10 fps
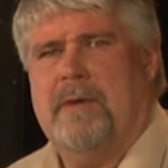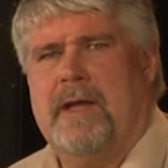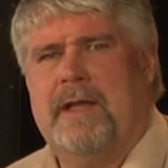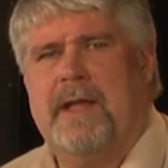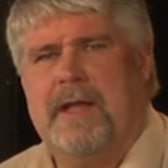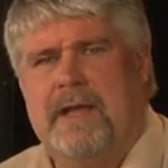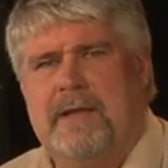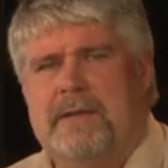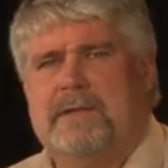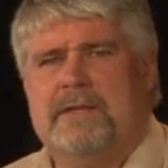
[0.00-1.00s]
by
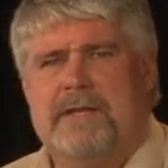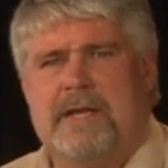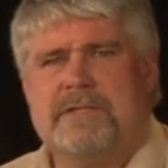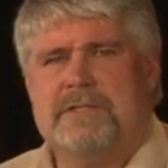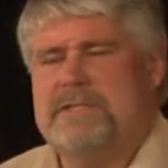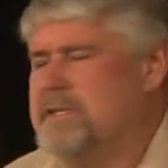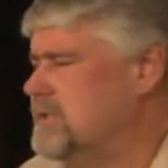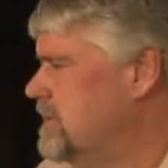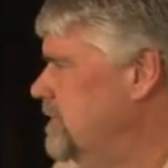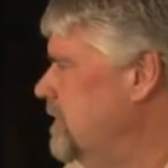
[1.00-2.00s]
a detection
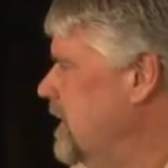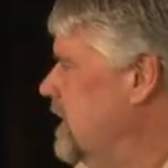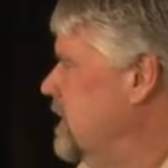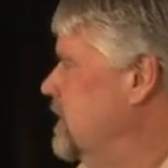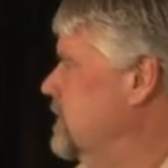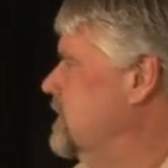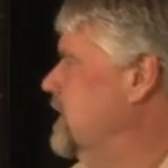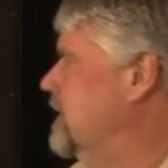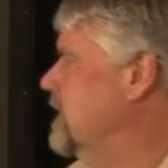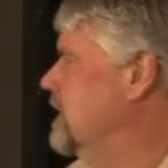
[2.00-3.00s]
system.
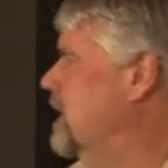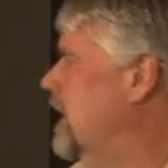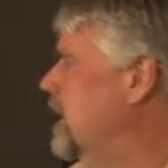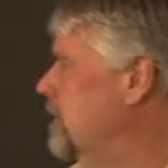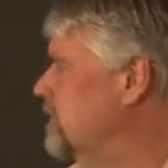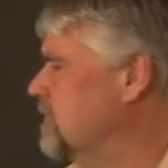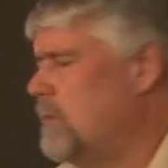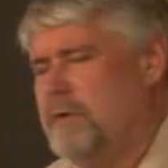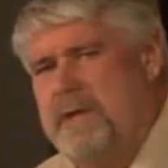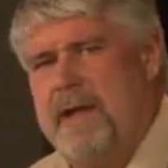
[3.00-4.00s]
Usually your um,
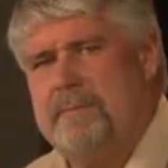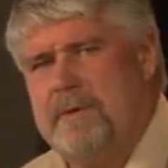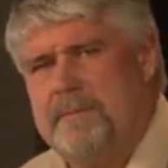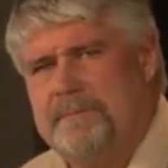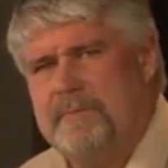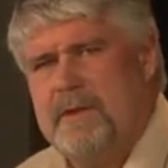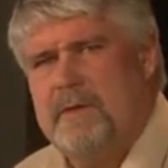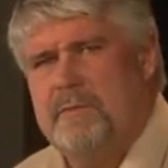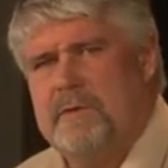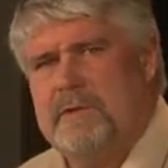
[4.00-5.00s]
smoke damper
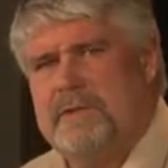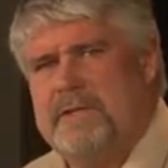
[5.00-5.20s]
will